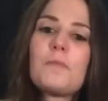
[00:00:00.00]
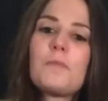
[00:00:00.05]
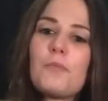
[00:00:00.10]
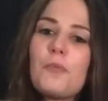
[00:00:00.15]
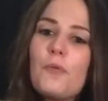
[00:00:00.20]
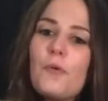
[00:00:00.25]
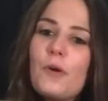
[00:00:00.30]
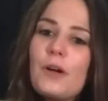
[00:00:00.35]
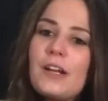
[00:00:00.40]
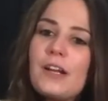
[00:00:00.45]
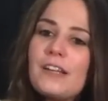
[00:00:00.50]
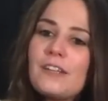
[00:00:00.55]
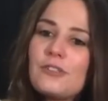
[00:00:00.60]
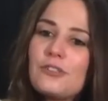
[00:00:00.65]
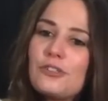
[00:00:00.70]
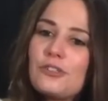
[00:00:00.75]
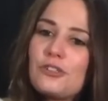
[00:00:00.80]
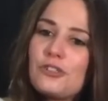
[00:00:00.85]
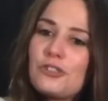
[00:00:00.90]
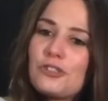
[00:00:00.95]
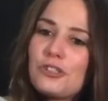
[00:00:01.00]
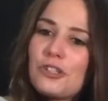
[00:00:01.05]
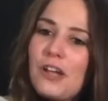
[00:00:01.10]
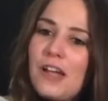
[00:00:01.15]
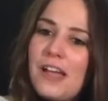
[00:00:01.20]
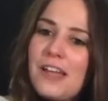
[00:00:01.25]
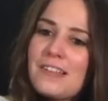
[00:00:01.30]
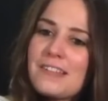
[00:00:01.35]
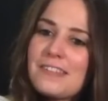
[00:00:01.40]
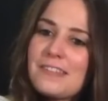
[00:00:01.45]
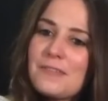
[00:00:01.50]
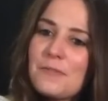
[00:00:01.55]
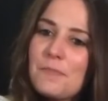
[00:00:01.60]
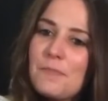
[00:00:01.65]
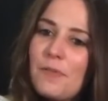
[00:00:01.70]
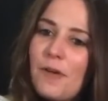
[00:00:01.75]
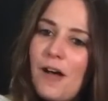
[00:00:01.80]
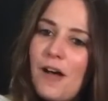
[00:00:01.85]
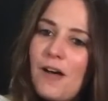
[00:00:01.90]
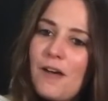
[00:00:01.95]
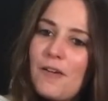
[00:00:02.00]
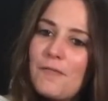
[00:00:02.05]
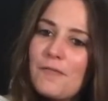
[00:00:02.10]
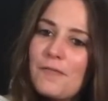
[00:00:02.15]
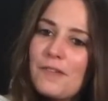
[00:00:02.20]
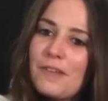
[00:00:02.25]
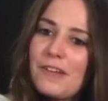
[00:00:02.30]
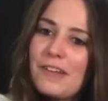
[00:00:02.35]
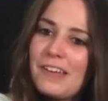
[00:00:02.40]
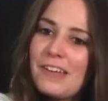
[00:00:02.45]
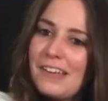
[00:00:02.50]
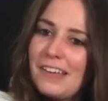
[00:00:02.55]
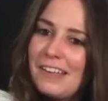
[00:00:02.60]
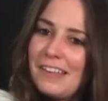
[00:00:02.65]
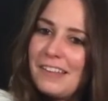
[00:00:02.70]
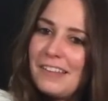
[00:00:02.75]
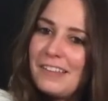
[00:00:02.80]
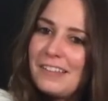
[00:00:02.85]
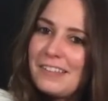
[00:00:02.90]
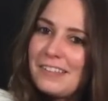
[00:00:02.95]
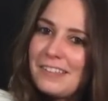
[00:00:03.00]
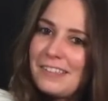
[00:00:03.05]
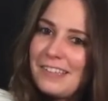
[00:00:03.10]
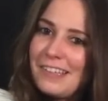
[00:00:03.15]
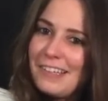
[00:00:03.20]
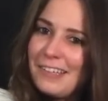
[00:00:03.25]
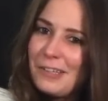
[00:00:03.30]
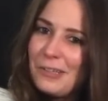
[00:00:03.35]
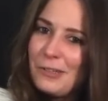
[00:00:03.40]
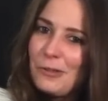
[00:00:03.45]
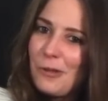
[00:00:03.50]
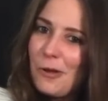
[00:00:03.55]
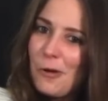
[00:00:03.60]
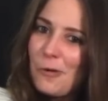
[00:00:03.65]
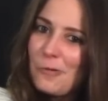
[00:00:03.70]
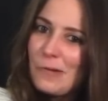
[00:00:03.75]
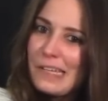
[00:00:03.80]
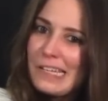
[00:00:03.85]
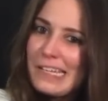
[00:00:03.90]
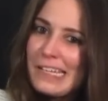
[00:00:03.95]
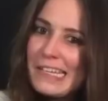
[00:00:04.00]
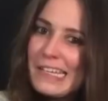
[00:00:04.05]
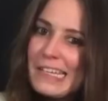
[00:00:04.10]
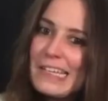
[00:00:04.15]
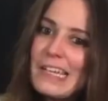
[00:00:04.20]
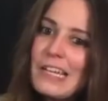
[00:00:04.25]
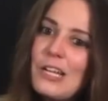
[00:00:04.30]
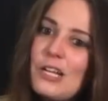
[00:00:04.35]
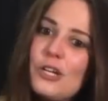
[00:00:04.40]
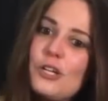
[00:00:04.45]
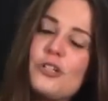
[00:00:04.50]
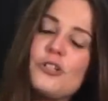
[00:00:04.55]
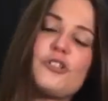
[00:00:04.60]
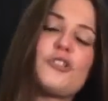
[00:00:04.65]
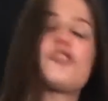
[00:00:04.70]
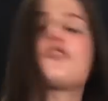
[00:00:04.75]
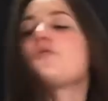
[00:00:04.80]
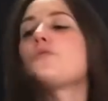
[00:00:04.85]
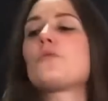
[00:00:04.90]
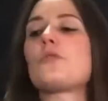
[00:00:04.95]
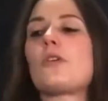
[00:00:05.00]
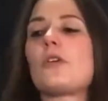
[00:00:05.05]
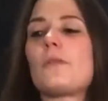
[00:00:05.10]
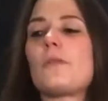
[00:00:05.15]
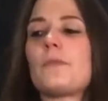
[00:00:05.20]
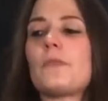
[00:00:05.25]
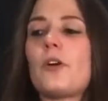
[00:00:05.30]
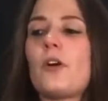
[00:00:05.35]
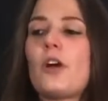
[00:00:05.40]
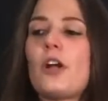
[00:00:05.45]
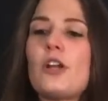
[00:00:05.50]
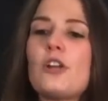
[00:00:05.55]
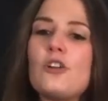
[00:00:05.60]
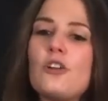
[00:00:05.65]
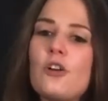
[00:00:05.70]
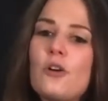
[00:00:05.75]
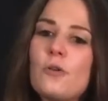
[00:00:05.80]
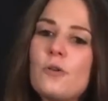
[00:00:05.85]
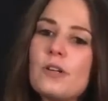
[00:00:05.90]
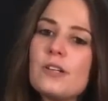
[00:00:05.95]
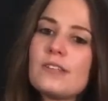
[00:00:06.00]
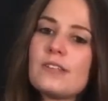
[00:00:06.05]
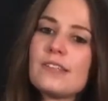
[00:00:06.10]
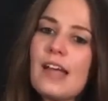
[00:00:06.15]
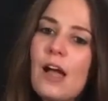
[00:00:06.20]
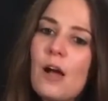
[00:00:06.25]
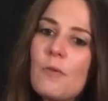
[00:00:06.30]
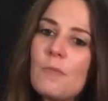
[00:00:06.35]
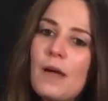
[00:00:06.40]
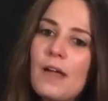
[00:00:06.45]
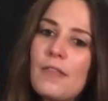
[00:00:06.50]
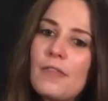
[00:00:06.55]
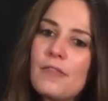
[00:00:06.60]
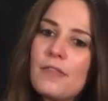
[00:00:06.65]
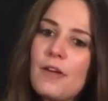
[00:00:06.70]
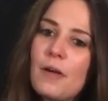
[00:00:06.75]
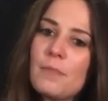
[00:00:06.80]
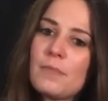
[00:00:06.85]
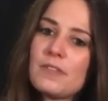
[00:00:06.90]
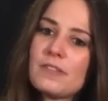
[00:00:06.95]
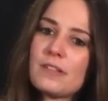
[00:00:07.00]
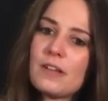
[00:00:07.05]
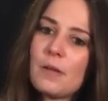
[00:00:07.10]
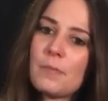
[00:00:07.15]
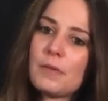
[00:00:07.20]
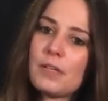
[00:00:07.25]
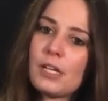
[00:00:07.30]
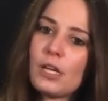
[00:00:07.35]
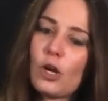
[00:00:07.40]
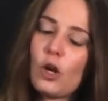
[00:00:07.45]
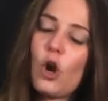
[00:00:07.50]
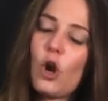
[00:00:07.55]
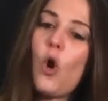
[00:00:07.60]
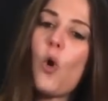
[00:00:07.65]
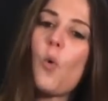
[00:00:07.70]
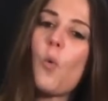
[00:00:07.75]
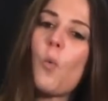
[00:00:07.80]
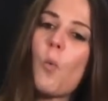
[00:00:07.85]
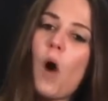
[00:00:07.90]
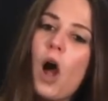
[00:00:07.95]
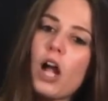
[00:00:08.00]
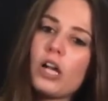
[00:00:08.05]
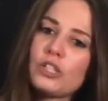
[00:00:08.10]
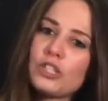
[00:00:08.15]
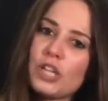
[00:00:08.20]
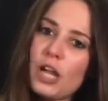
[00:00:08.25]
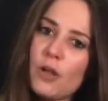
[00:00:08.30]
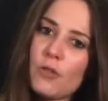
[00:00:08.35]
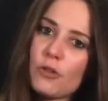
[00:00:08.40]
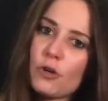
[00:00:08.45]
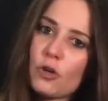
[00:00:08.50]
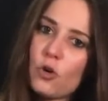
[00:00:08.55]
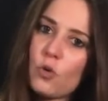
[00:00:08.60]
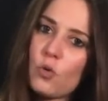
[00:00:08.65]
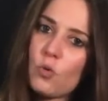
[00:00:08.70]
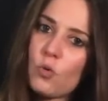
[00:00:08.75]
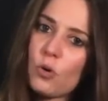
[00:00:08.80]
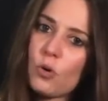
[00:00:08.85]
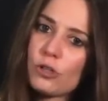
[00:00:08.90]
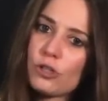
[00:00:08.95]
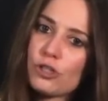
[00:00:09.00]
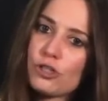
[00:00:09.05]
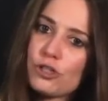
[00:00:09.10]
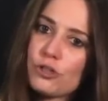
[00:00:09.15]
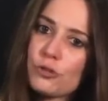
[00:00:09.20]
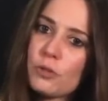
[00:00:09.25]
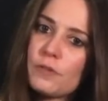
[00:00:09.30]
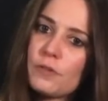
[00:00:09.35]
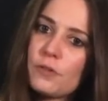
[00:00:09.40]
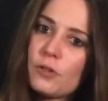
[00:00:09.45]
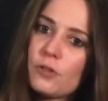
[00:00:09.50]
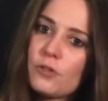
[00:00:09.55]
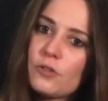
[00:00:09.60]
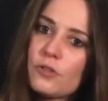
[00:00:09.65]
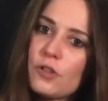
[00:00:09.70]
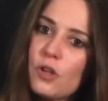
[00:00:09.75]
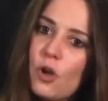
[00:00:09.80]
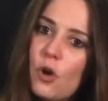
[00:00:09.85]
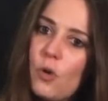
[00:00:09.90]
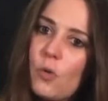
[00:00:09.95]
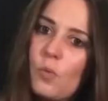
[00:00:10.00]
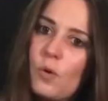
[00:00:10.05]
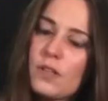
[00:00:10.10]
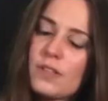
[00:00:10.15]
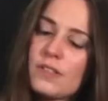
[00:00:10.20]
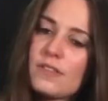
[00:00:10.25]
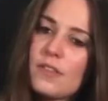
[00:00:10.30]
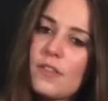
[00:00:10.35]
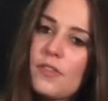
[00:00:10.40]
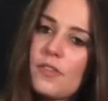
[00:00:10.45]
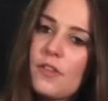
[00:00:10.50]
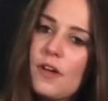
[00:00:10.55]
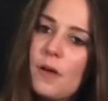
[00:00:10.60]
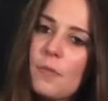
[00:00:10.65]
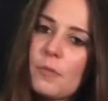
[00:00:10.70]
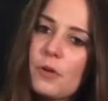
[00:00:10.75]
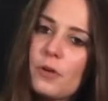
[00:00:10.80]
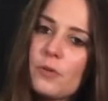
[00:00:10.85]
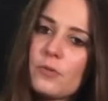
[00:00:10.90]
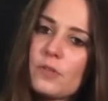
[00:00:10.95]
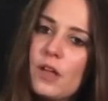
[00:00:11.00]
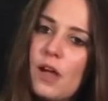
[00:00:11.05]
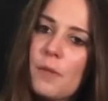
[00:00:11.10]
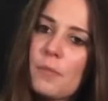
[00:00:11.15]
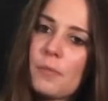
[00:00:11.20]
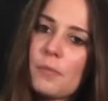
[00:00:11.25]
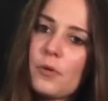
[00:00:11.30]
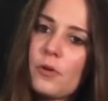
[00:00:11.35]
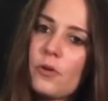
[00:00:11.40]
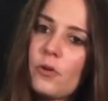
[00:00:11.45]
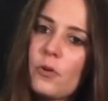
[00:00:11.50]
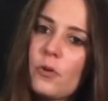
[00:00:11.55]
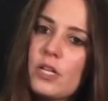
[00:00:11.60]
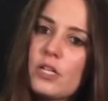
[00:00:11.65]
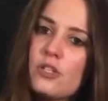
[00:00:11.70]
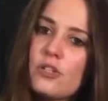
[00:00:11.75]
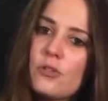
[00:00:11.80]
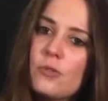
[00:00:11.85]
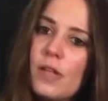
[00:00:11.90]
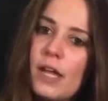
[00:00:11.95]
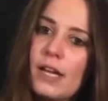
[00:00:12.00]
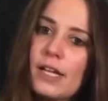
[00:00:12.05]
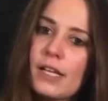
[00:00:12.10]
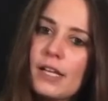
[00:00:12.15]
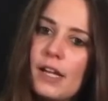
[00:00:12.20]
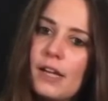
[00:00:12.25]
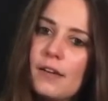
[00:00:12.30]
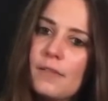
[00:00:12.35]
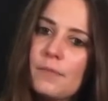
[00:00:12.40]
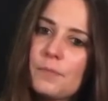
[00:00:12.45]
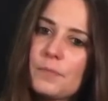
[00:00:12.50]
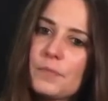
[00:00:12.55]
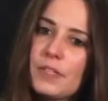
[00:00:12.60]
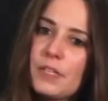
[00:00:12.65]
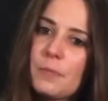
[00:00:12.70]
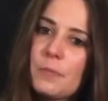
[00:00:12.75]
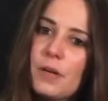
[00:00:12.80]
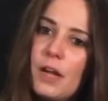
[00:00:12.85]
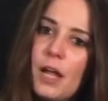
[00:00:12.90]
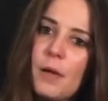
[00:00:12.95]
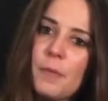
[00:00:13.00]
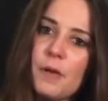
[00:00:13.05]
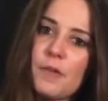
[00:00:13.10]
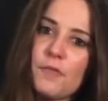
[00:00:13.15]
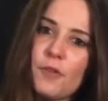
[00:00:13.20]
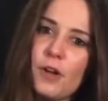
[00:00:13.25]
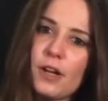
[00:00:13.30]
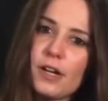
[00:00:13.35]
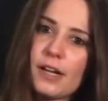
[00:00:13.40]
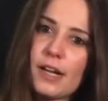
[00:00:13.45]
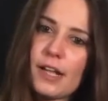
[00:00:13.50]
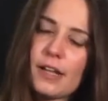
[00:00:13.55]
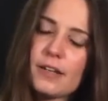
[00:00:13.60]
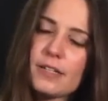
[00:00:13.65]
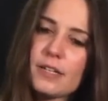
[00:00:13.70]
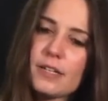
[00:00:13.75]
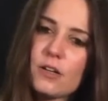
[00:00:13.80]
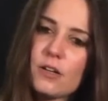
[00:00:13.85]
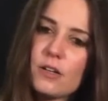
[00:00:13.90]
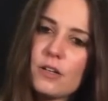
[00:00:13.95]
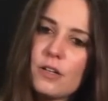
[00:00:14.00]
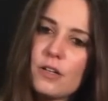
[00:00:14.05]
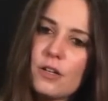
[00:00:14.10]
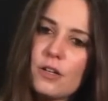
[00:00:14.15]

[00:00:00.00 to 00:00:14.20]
of pointed just above this low E tuner. All right, notice how my thumb isn't up here. Watch how the chord shrivels once the thumb goes up. I'm gonna go ahead and do that again. Keep an eye on my fretted hand here.